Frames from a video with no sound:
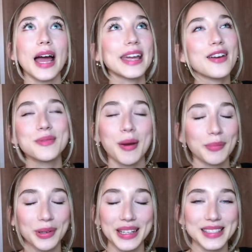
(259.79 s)
I can't
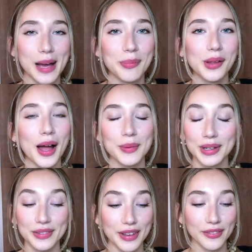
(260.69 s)
remember an example I would
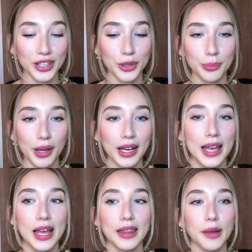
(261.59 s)
have given you, but
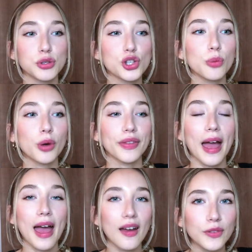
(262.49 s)
they were so broad
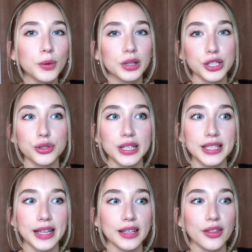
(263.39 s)
that everyone literally
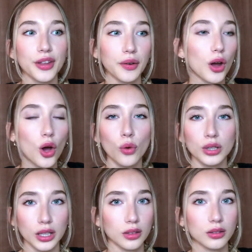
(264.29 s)
did their own
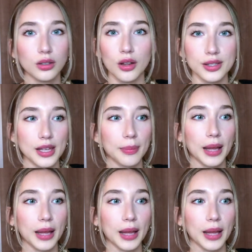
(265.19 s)
little concept.